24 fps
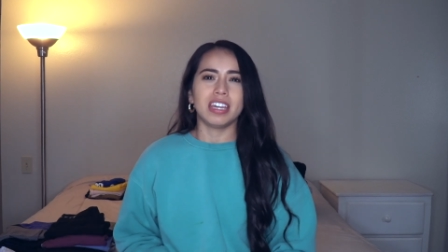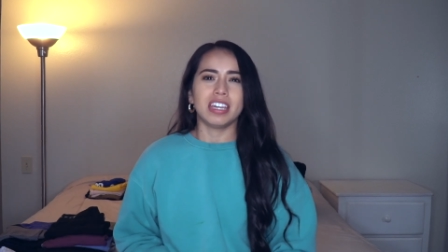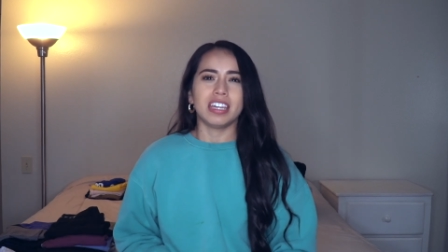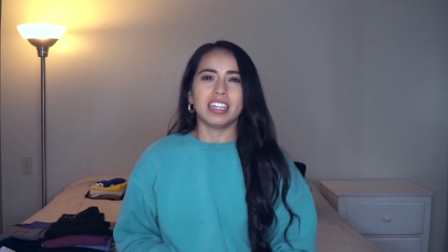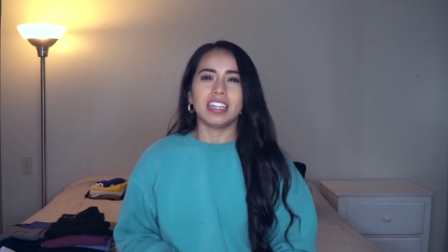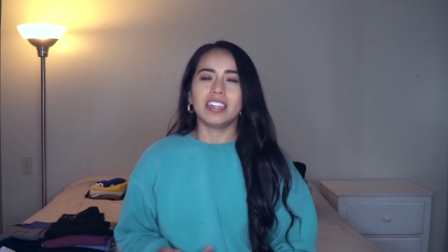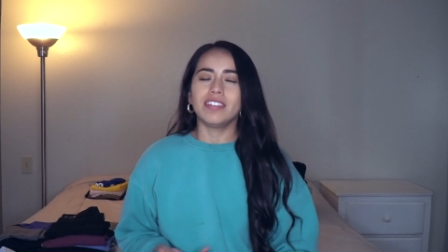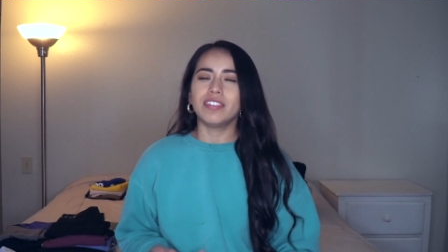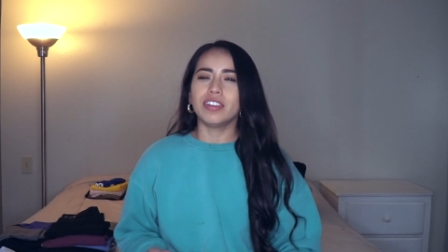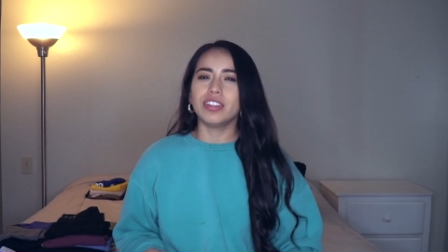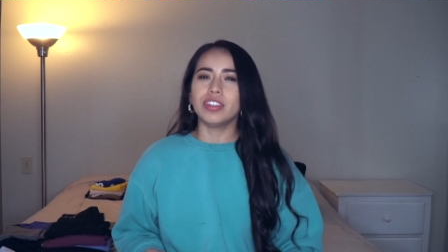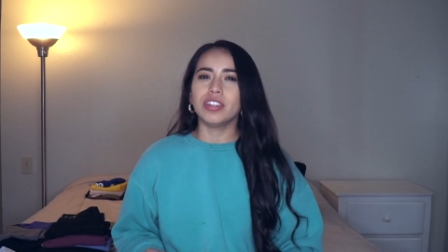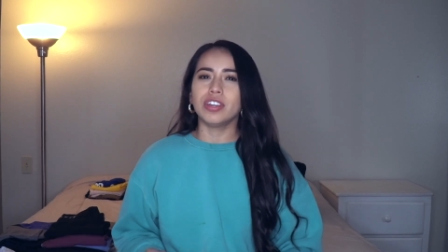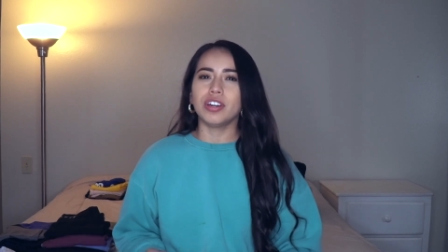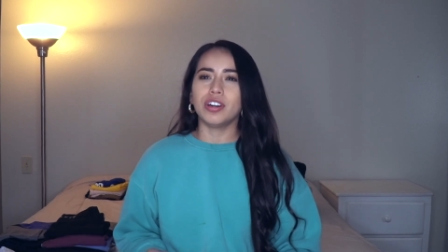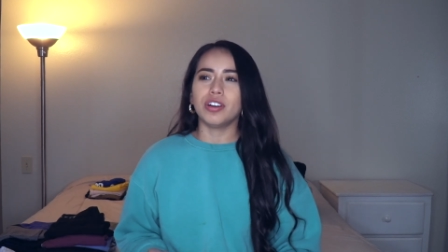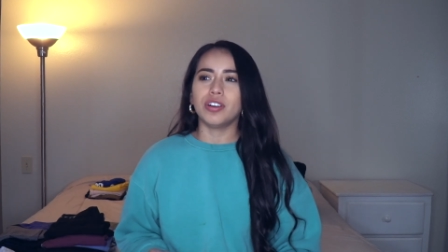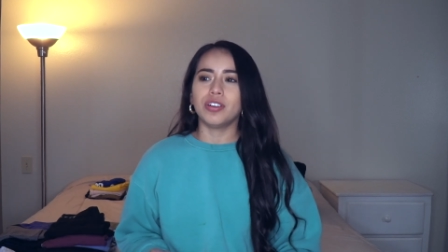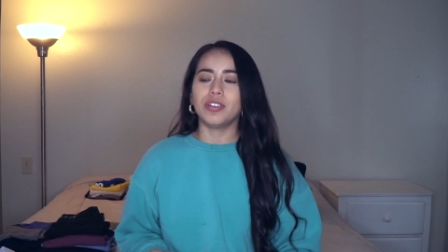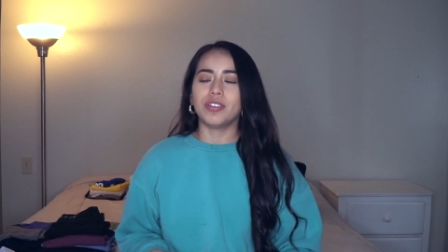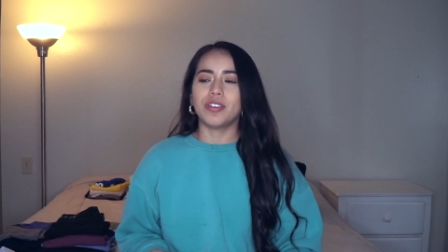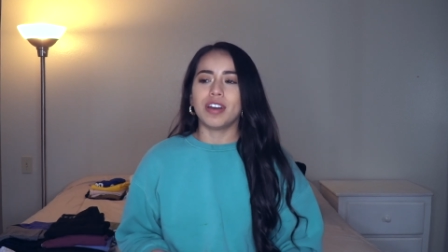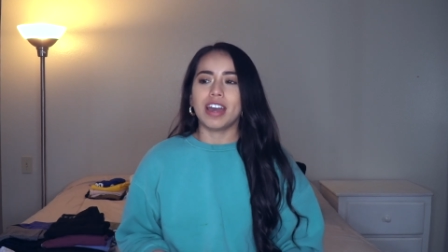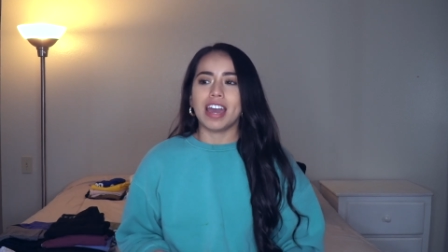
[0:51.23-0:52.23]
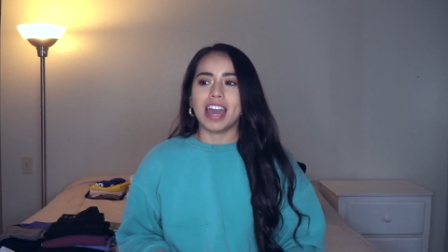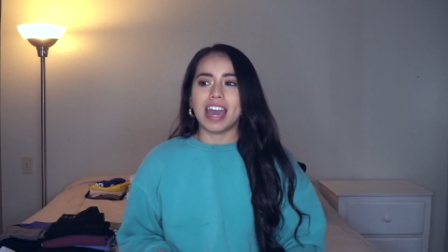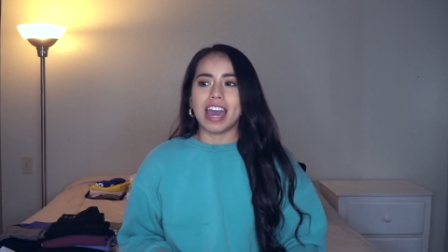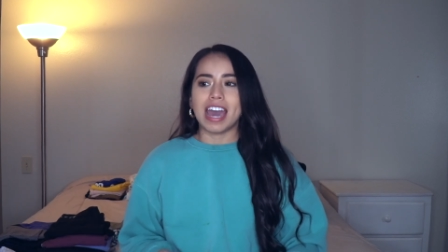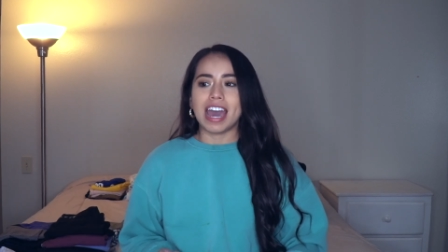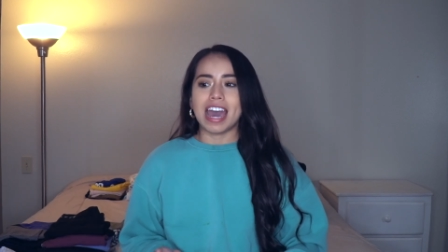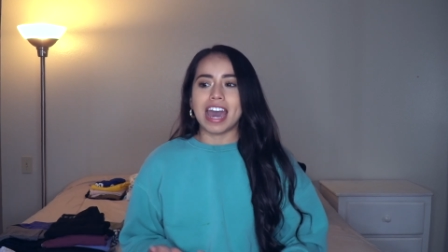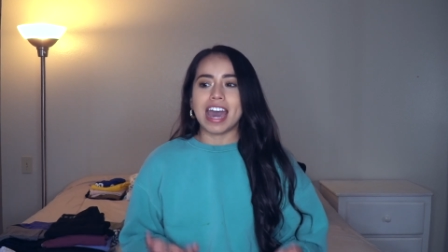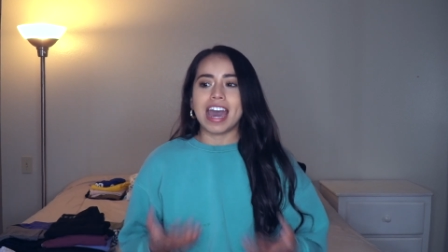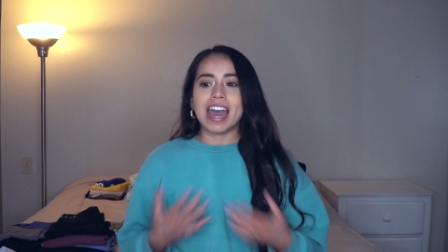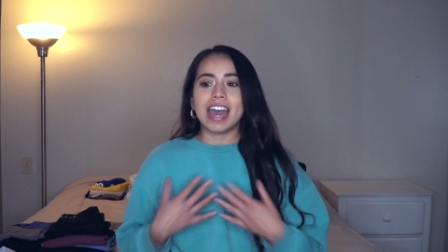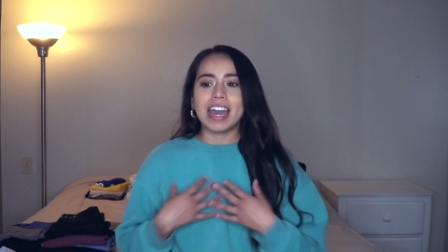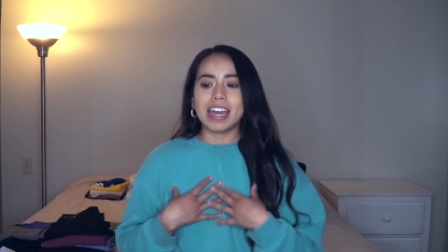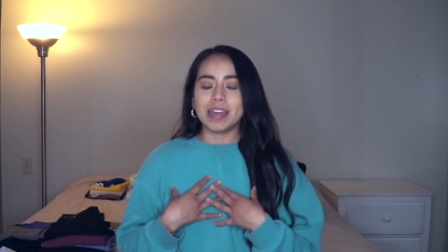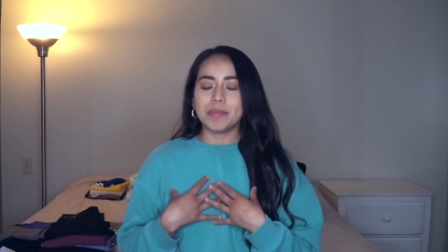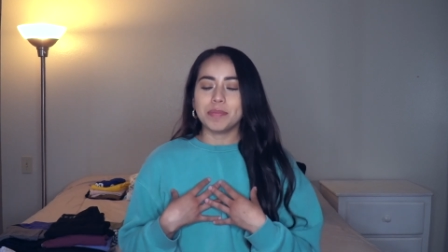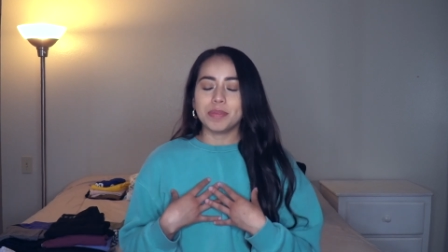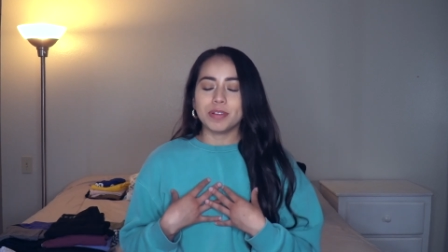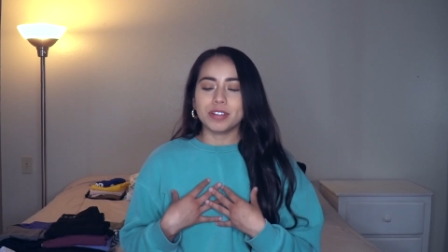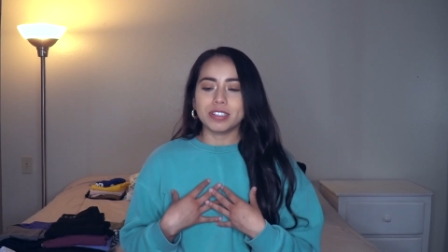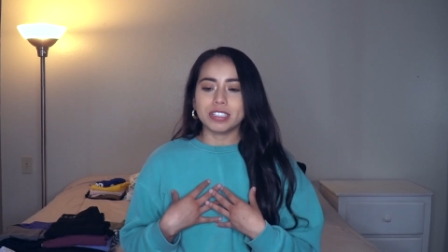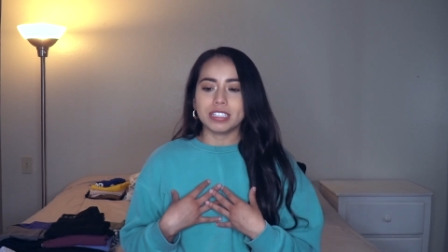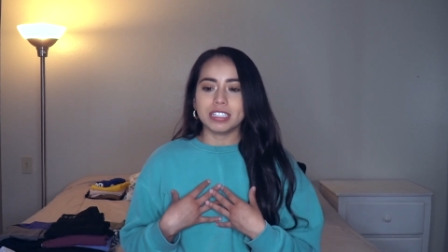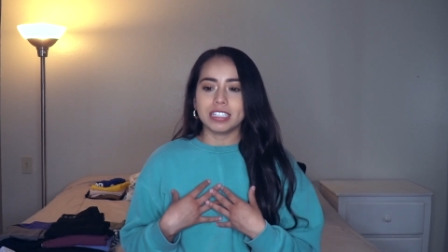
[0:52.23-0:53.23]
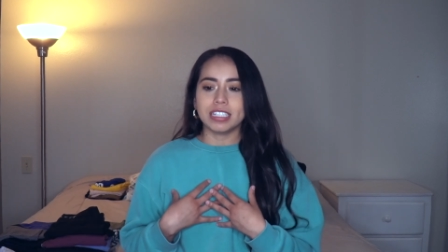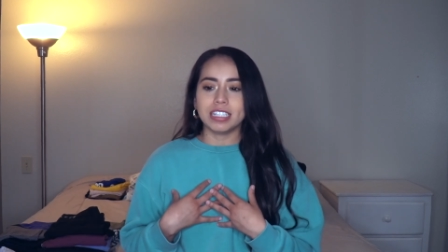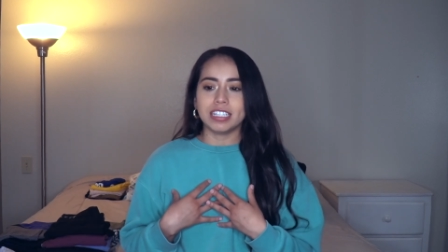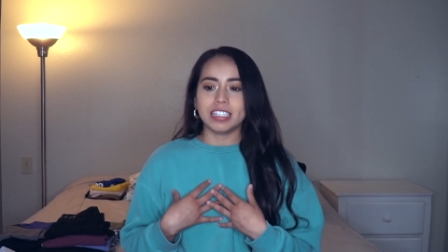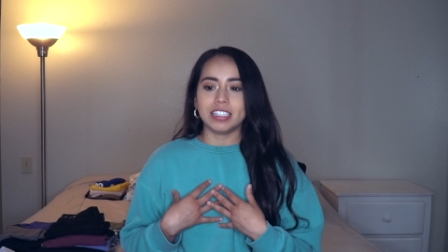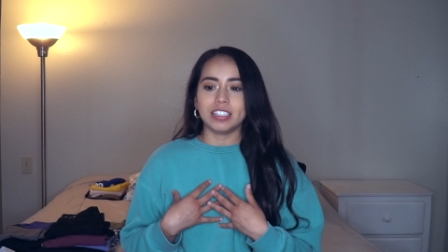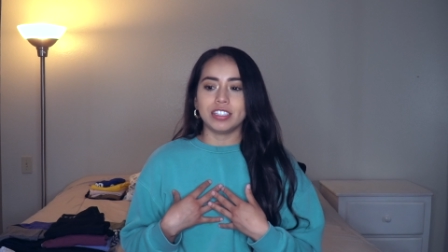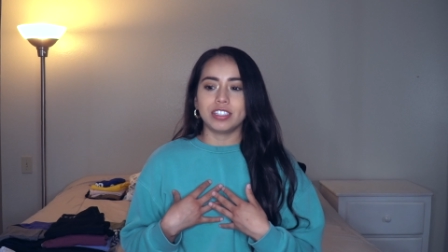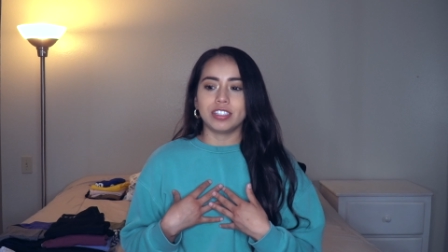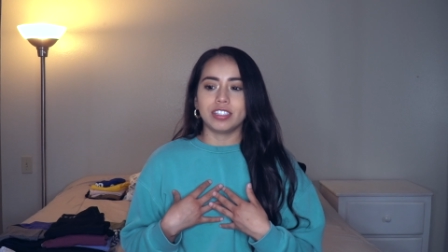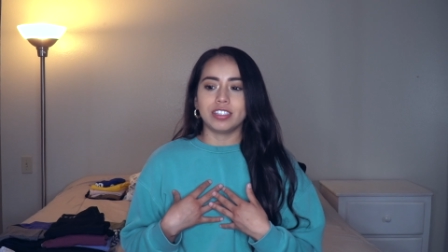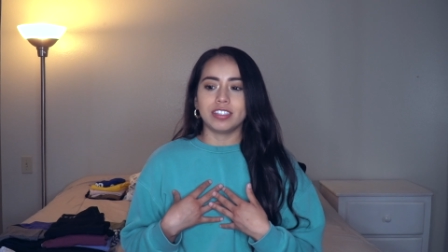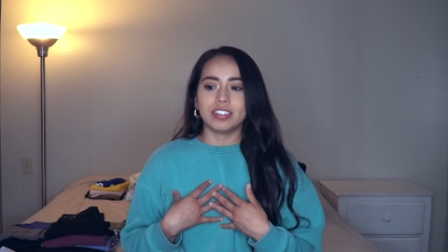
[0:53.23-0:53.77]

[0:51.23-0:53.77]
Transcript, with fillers: even though I personally